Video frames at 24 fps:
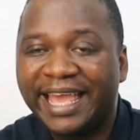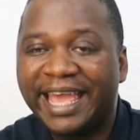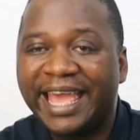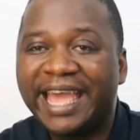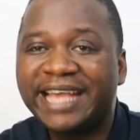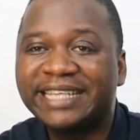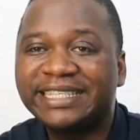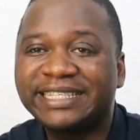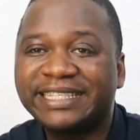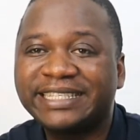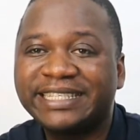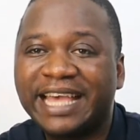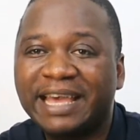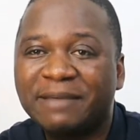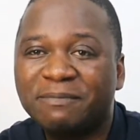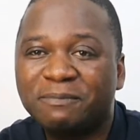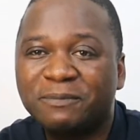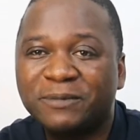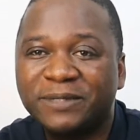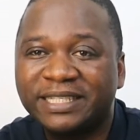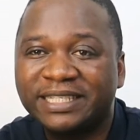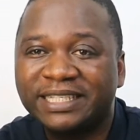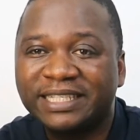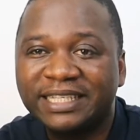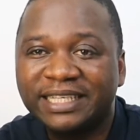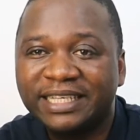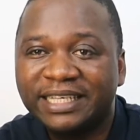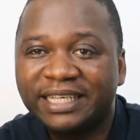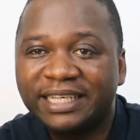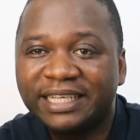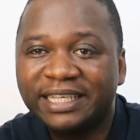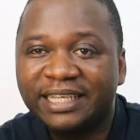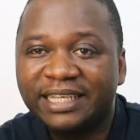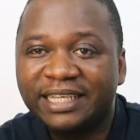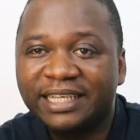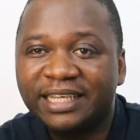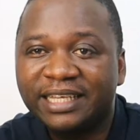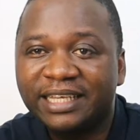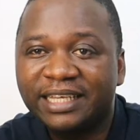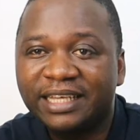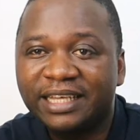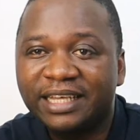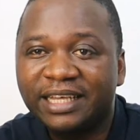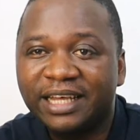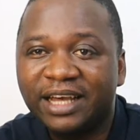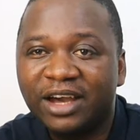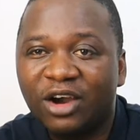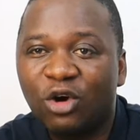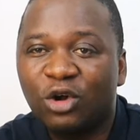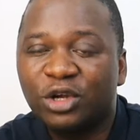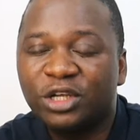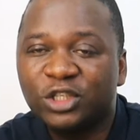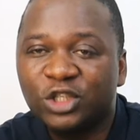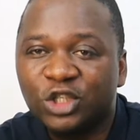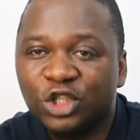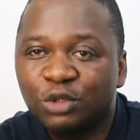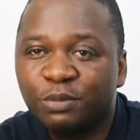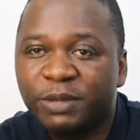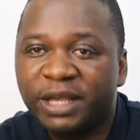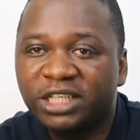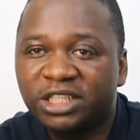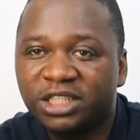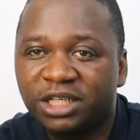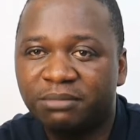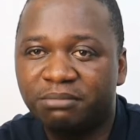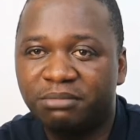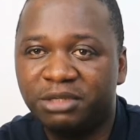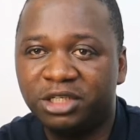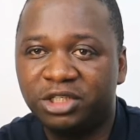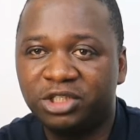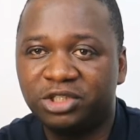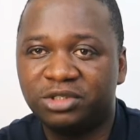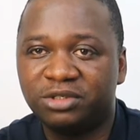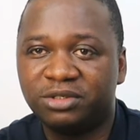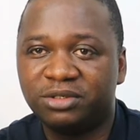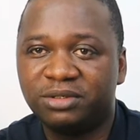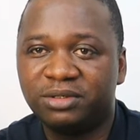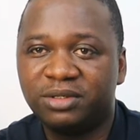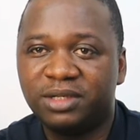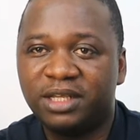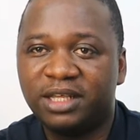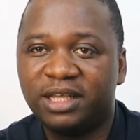except on a special mission,